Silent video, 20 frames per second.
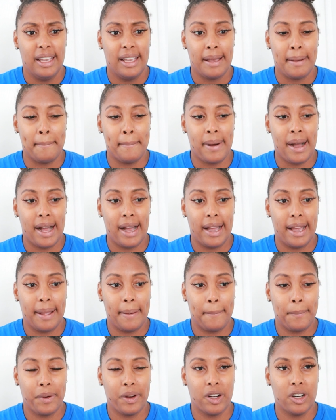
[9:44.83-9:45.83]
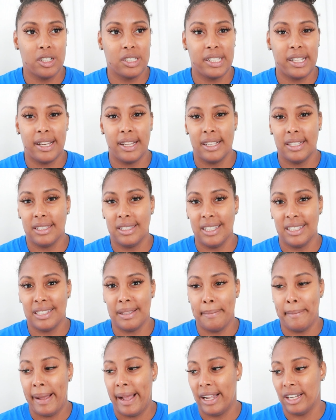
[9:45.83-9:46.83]
my printer settings
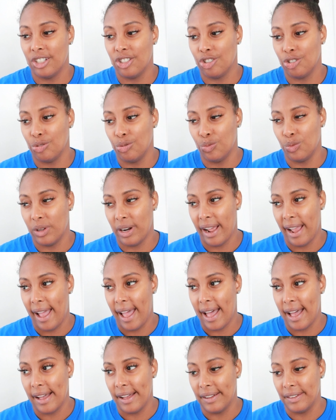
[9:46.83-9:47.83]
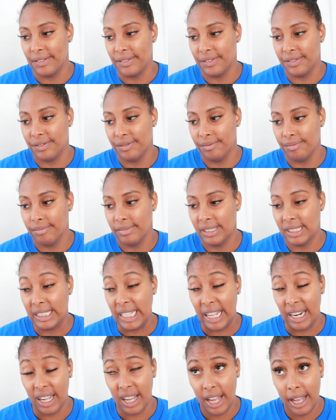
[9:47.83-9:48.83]
doesn't match what I have
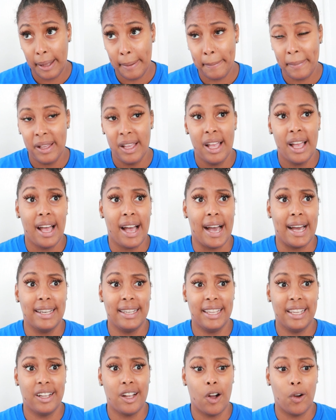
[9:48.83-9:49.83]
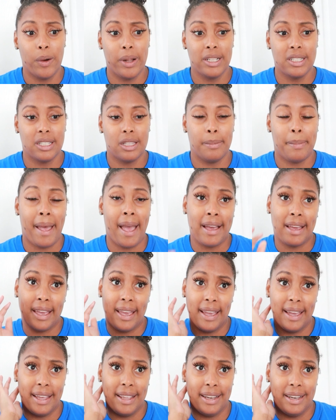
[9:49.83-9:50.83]
set up. I did go into the back
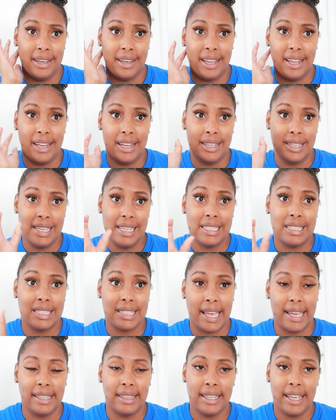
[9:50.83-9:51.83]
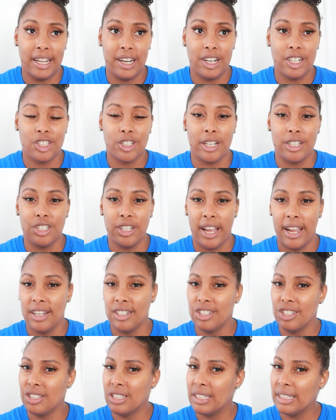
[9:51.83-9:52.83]
end and it did say letter, so I changed
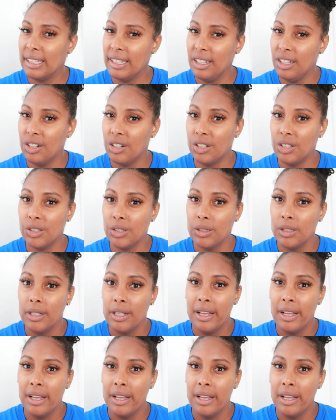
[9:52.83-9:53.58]
it to legal,